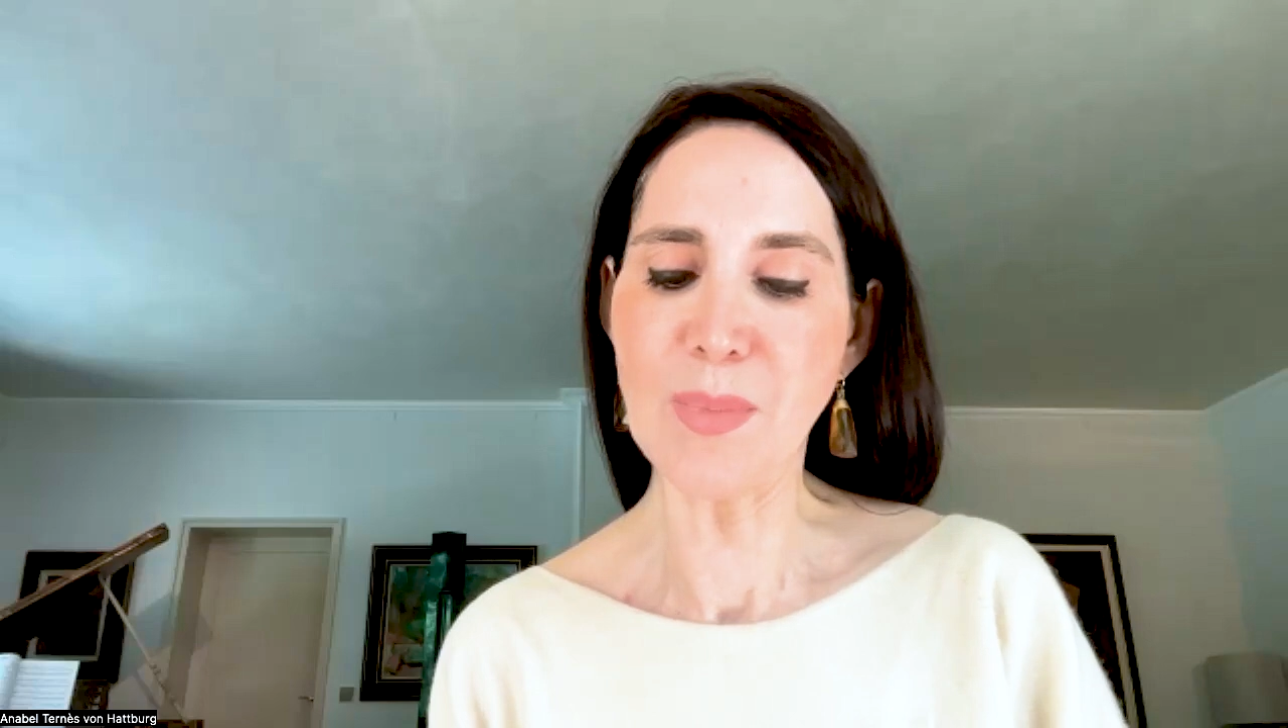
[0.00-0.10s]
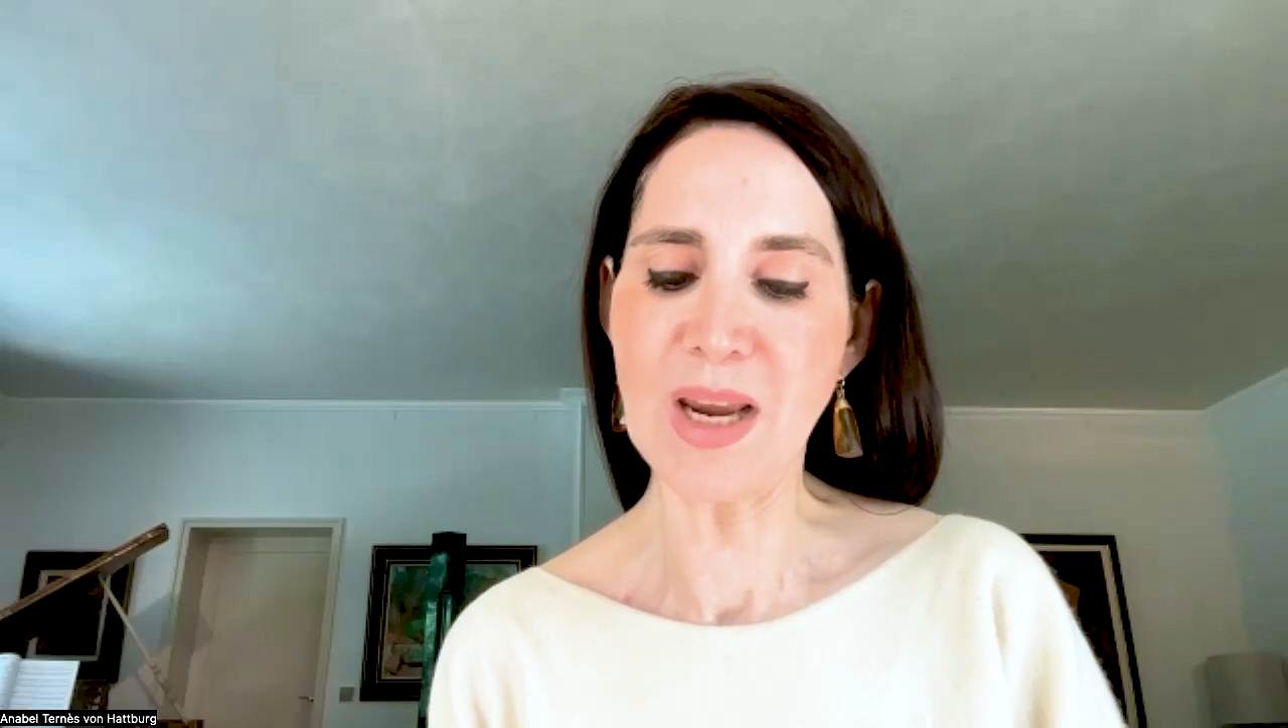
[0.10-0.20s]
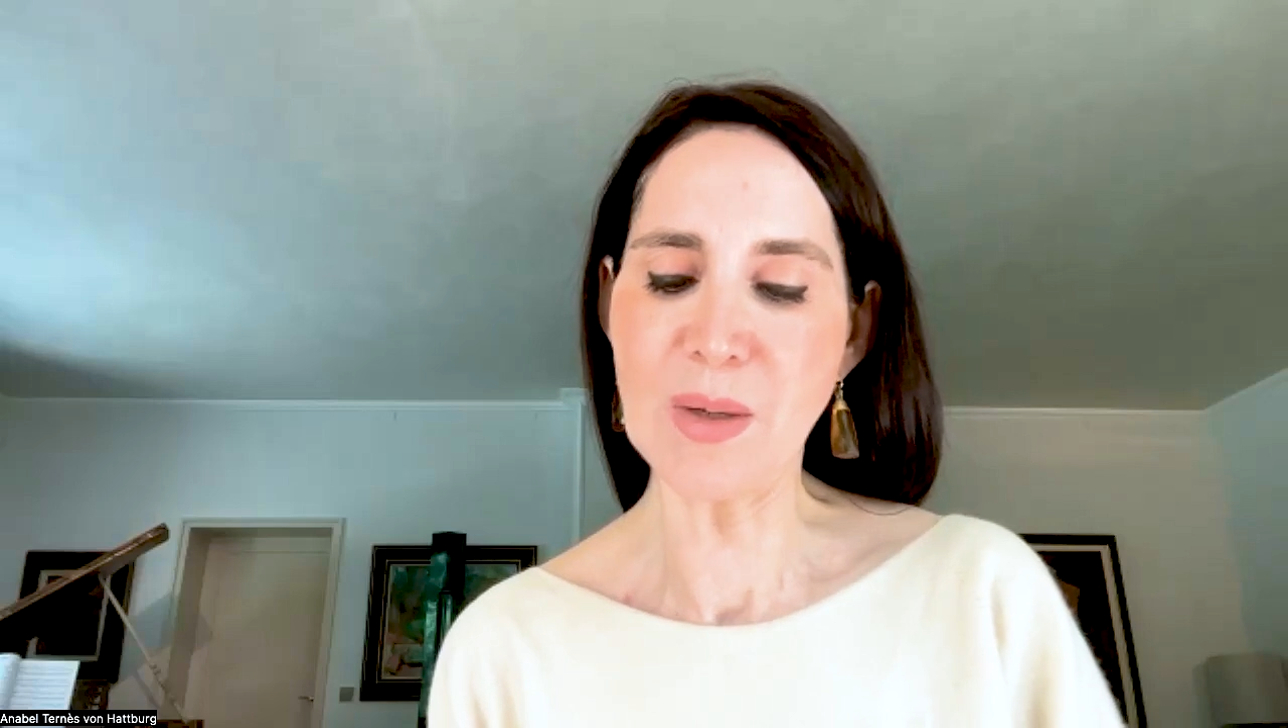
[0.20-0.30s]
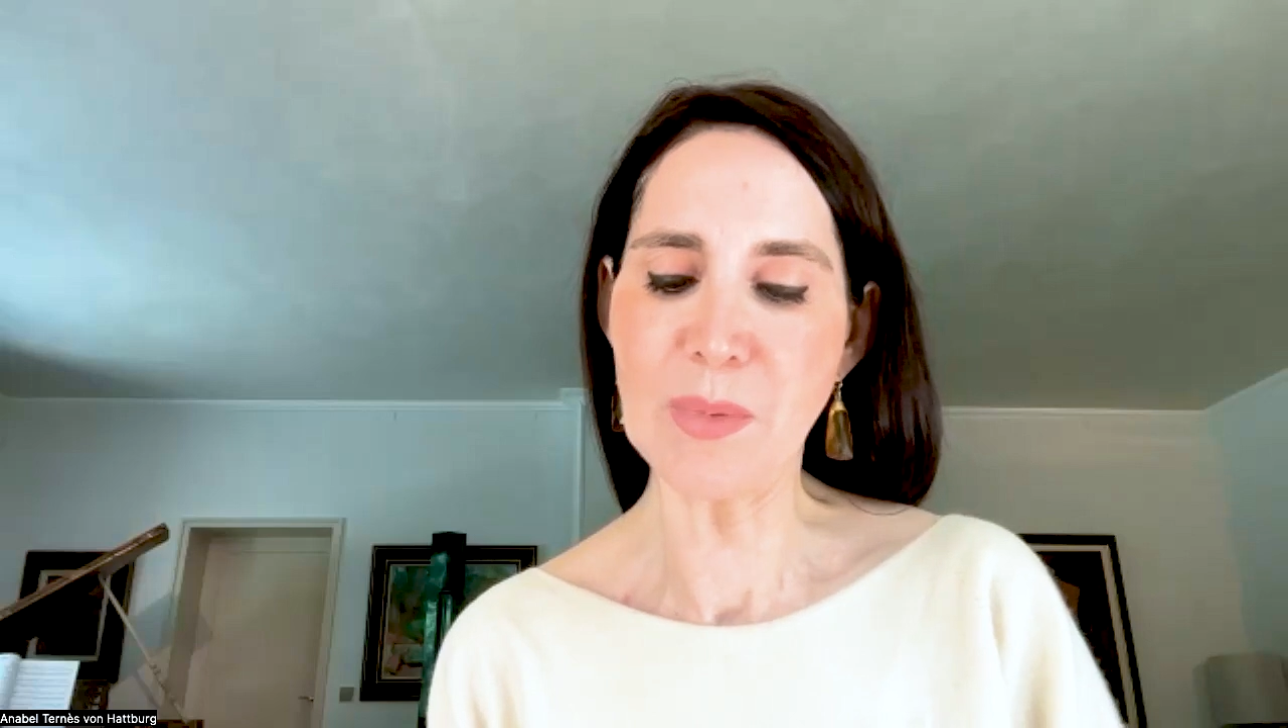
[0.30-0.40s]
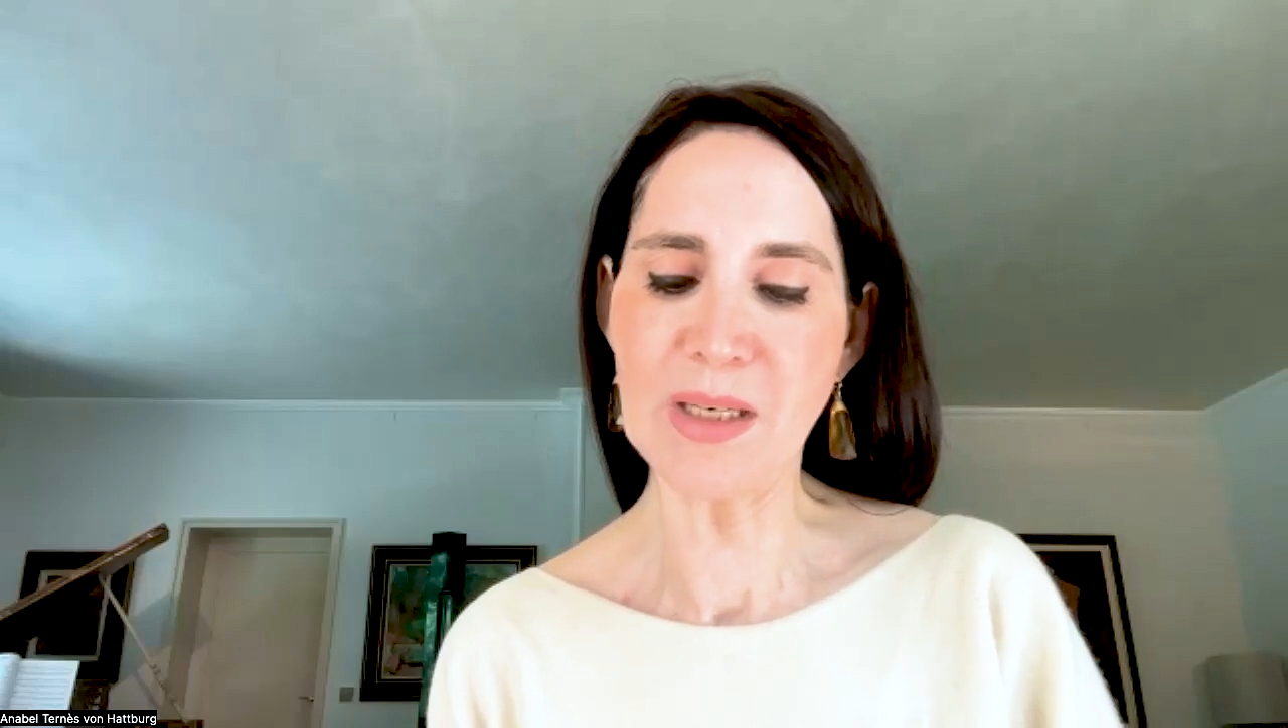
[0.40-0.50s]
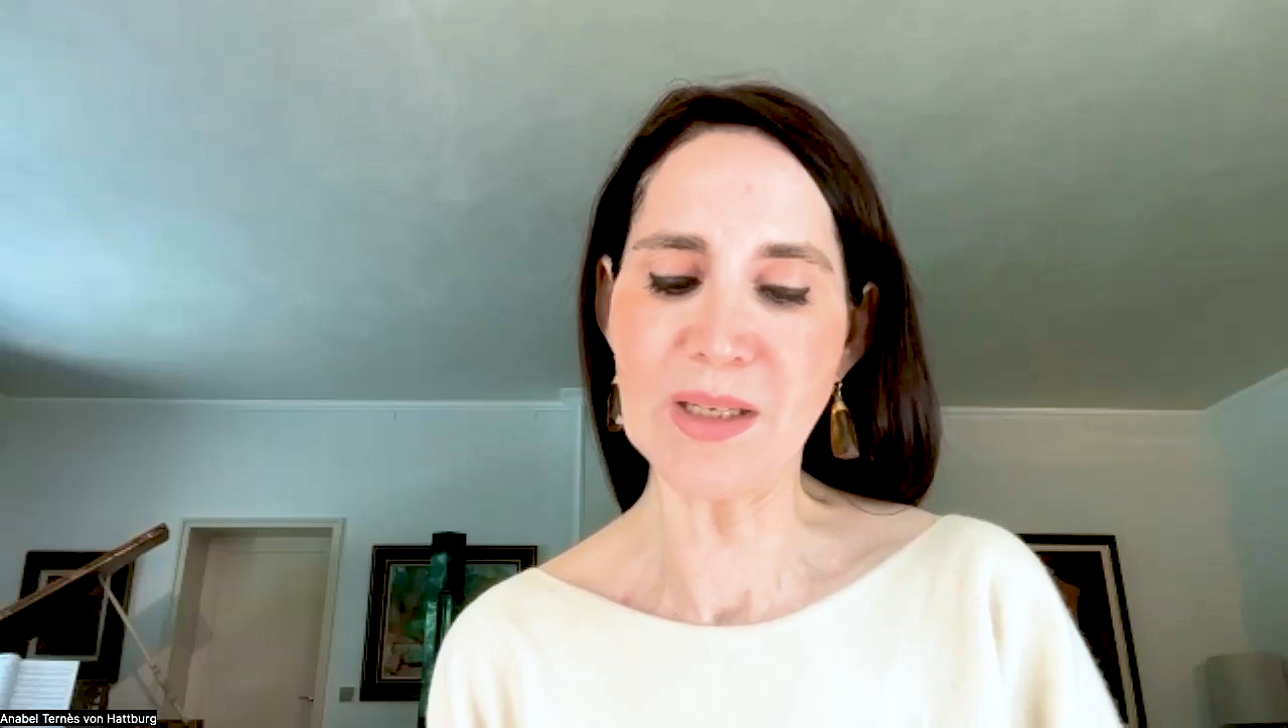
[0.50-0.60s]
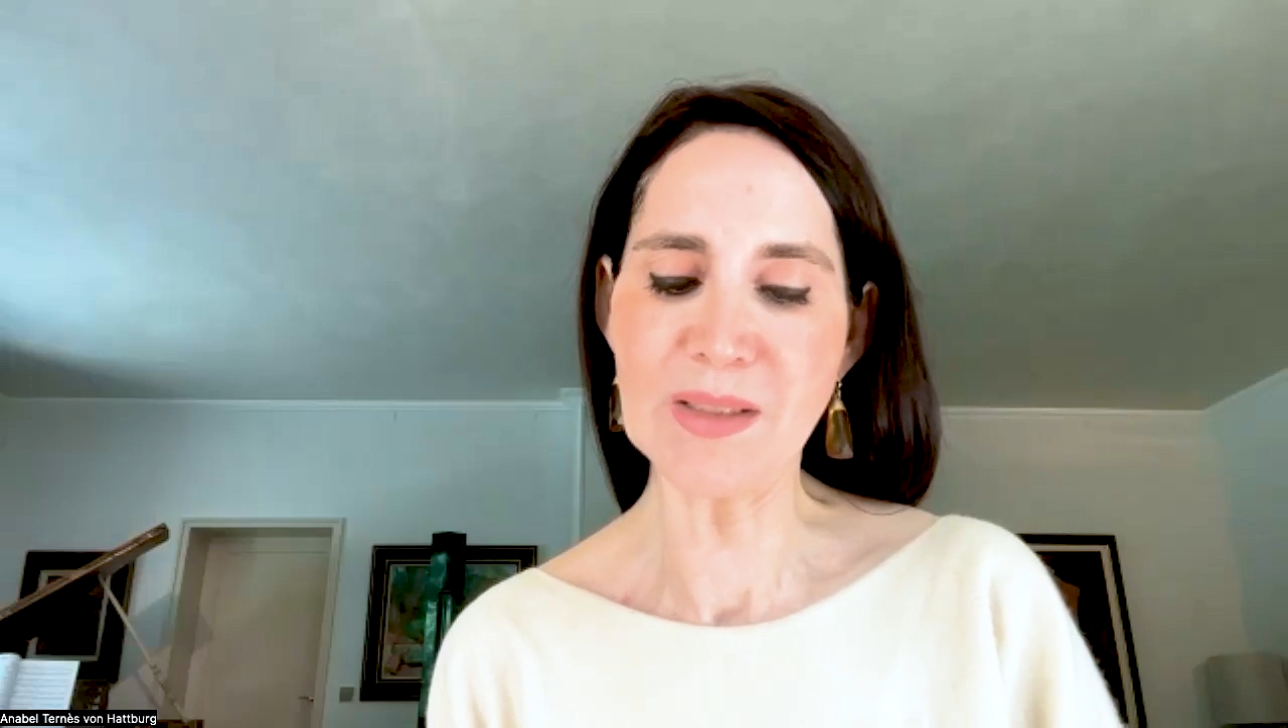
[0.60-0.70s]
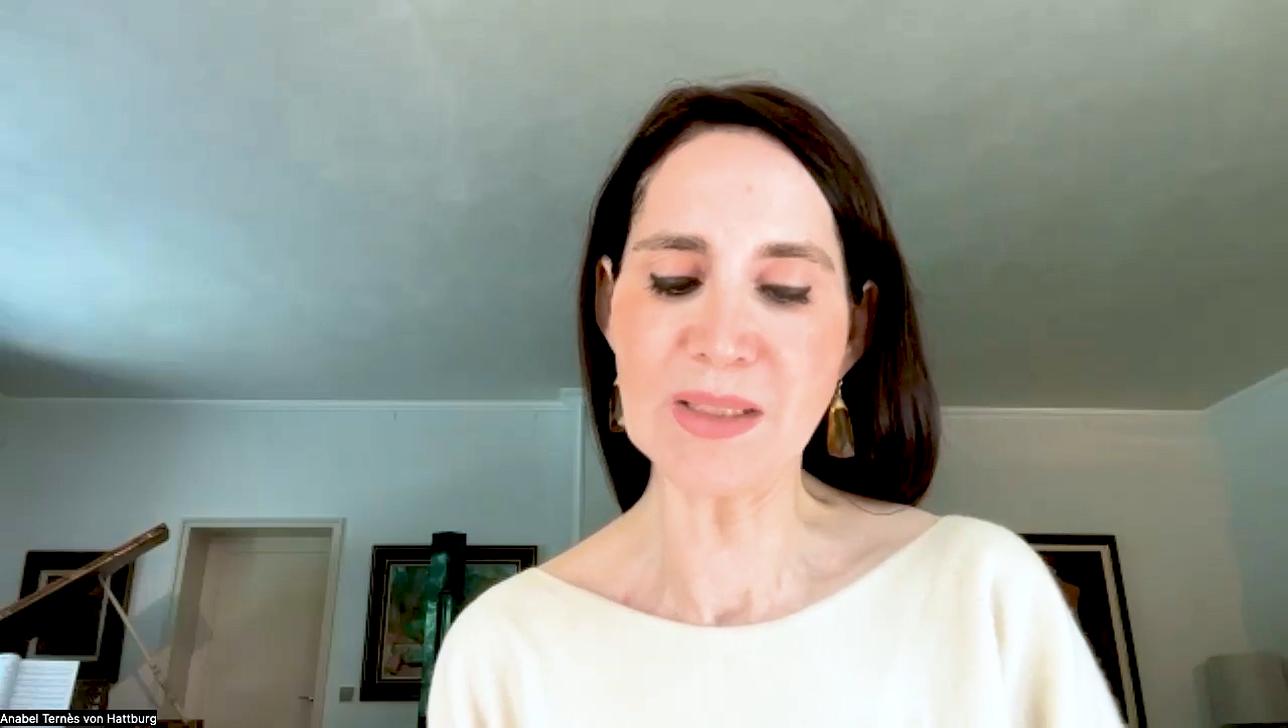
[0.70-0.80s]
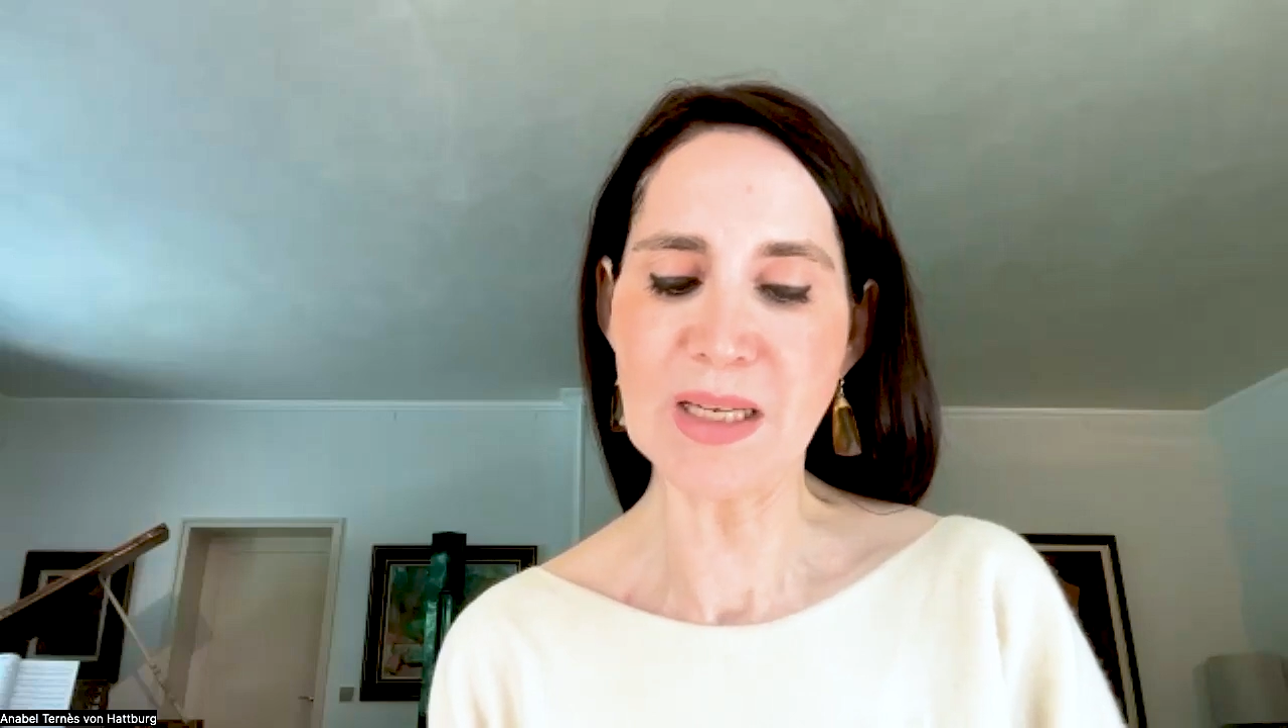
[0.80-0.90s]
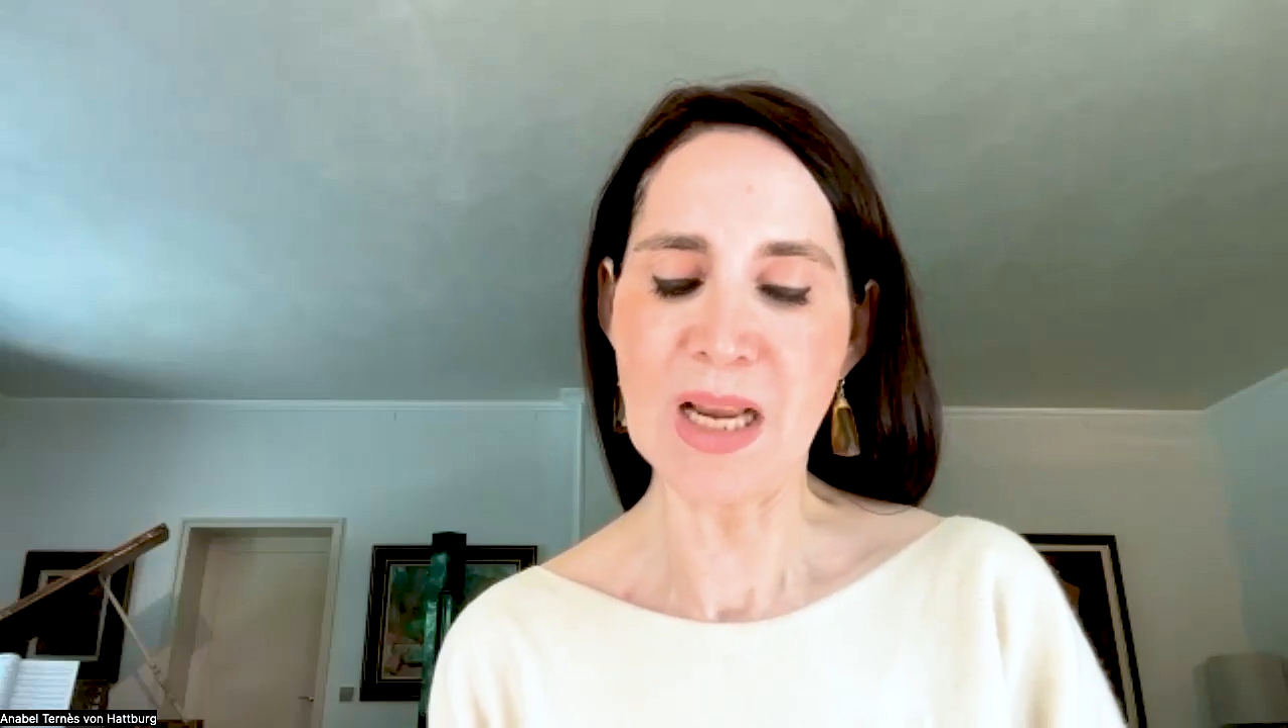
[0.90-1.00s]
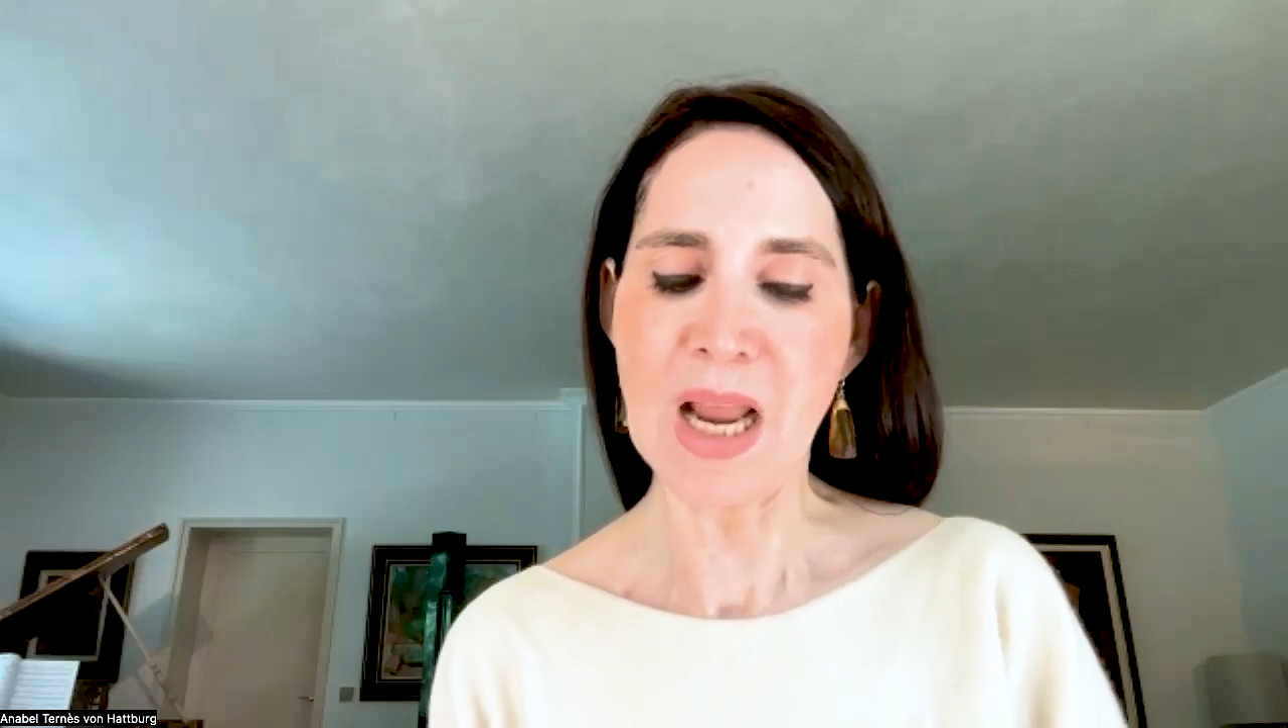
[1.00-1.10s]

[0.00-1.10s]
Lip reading: pain begins.